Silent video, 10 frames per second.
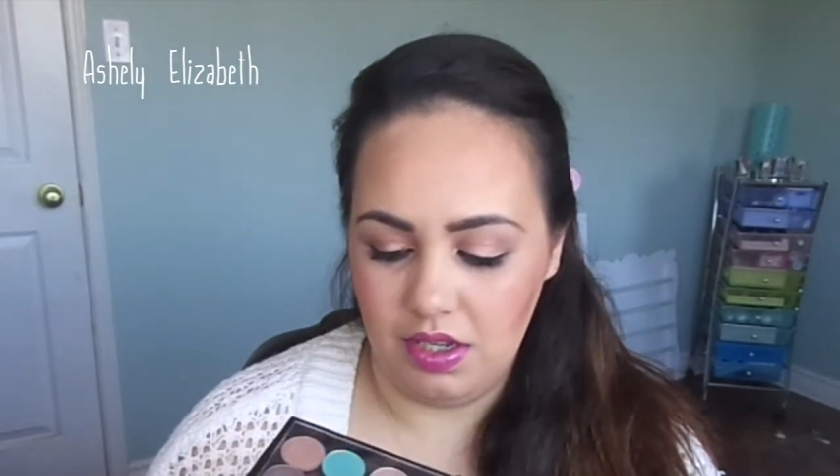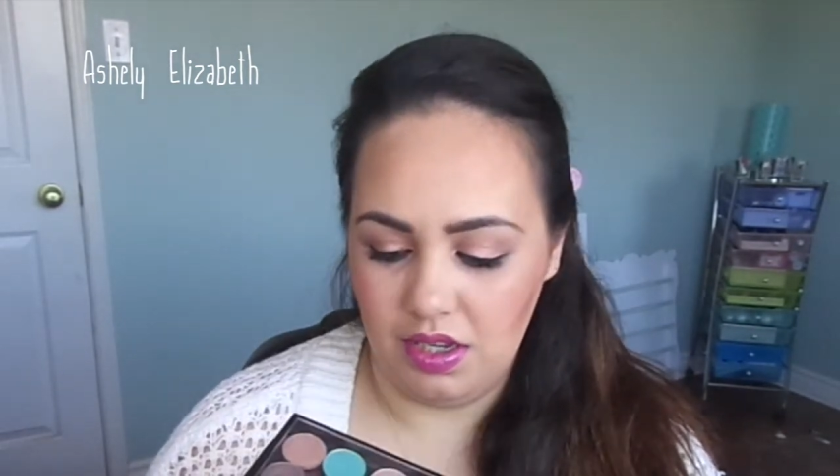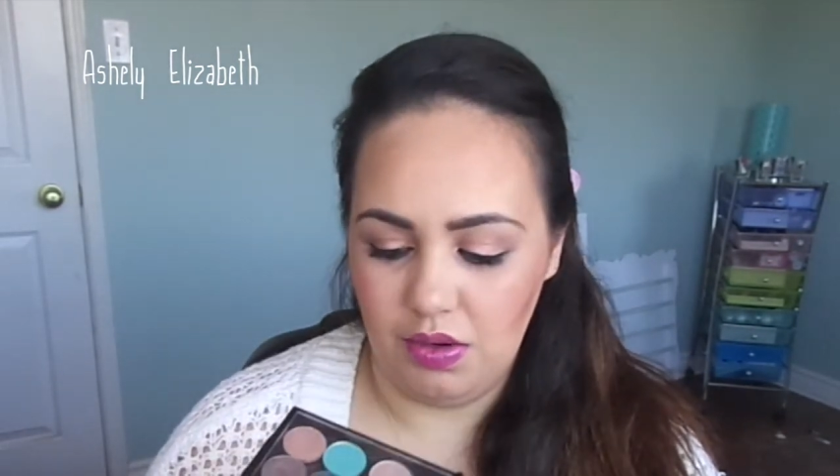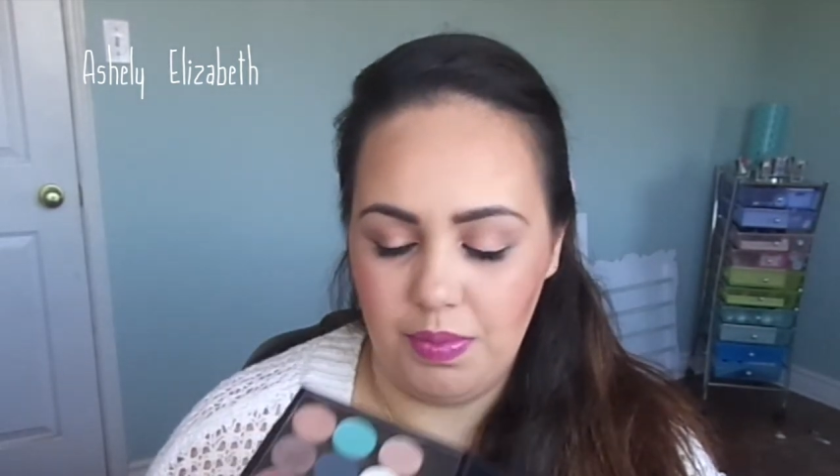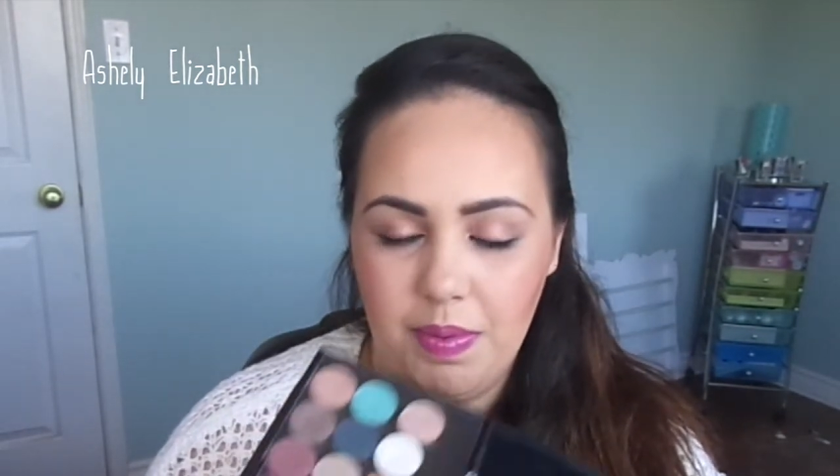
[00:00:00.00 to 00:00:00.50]
I
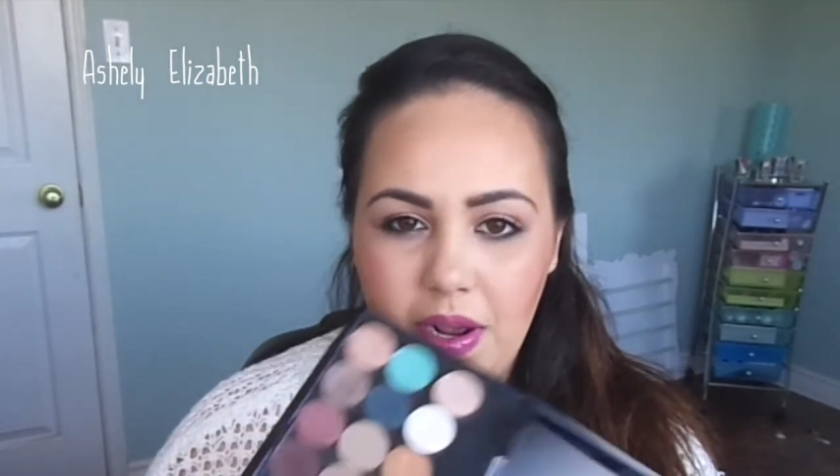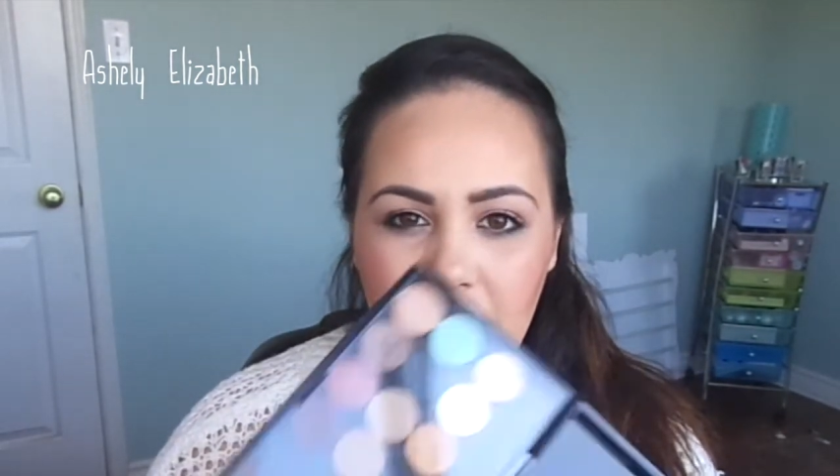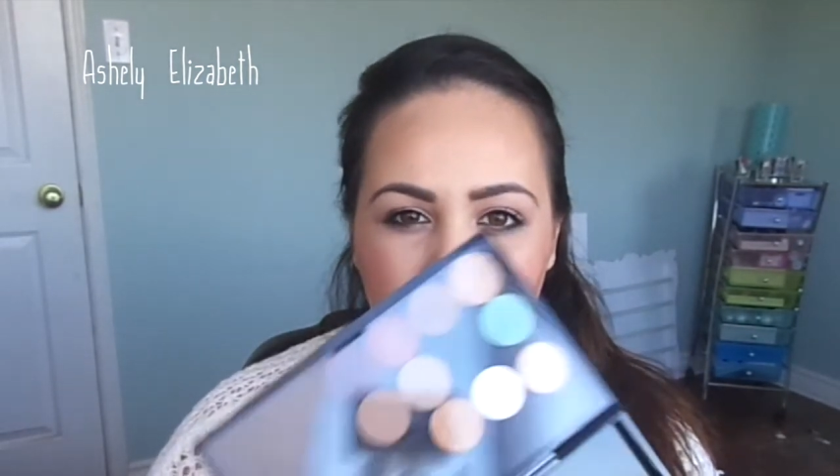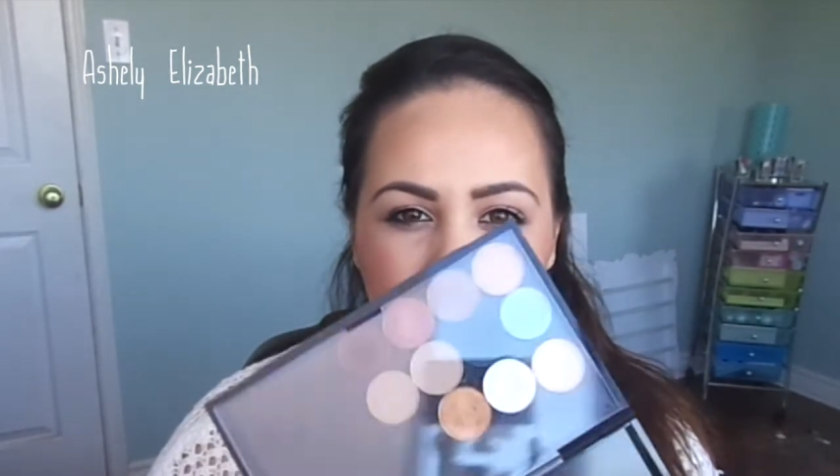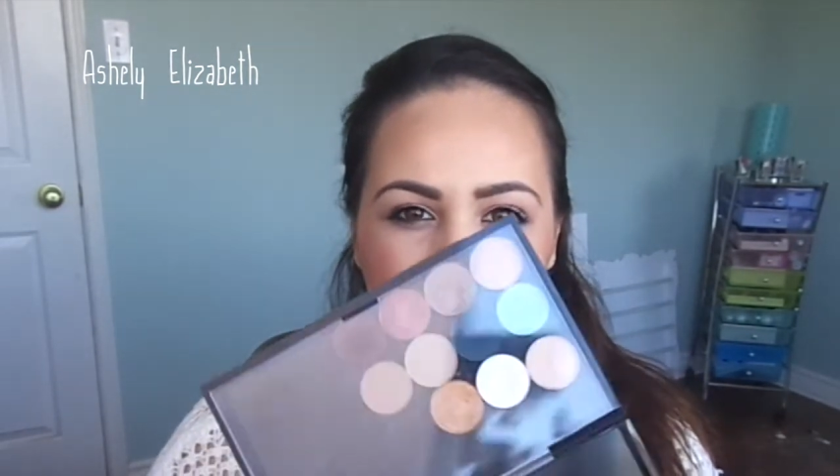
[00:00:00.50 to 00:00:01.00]
hope I'm not
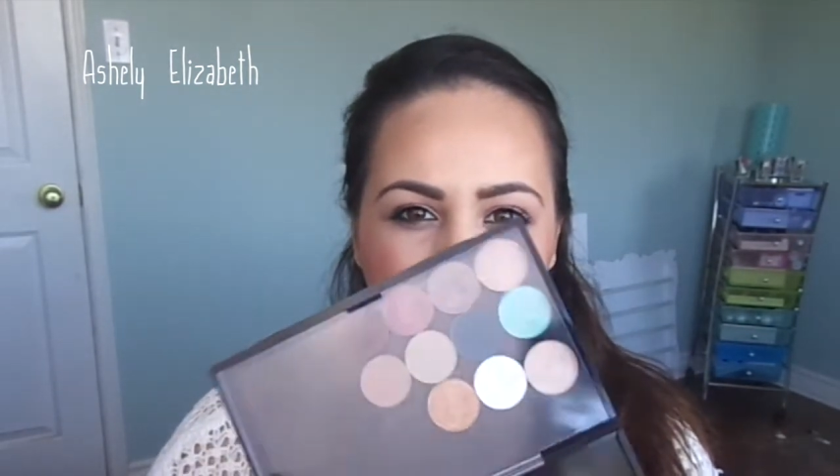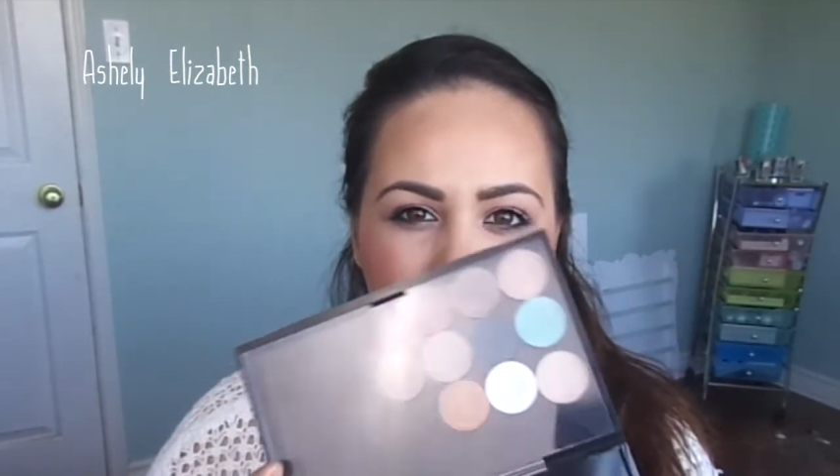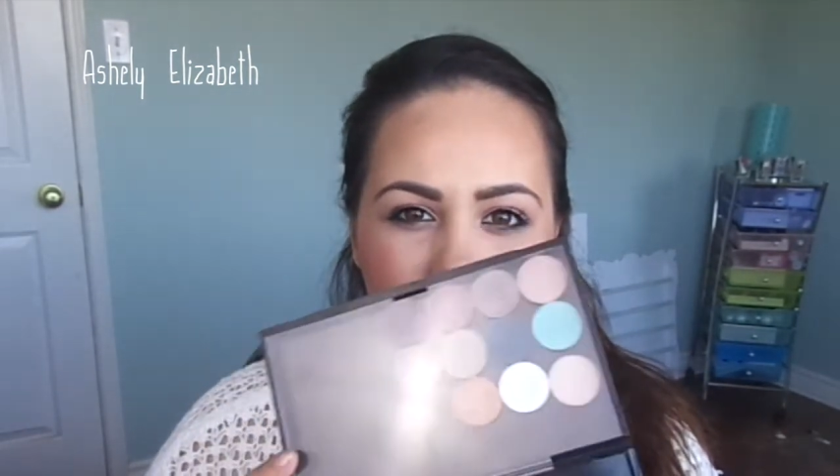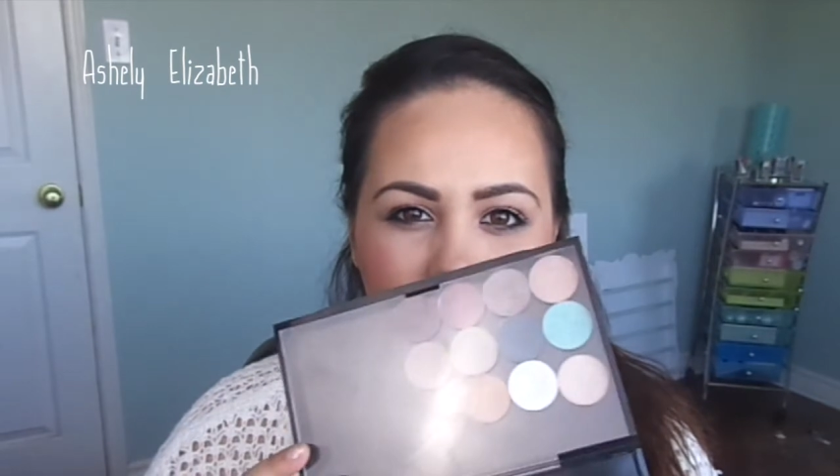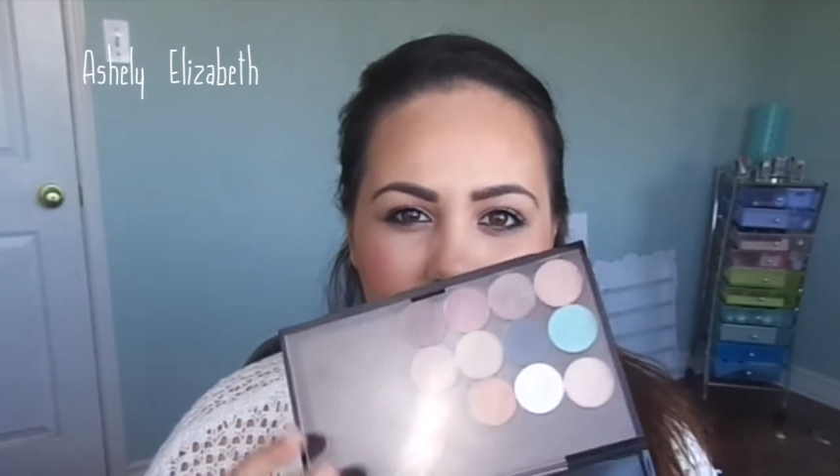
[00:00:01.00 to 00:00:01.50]
going to blind you,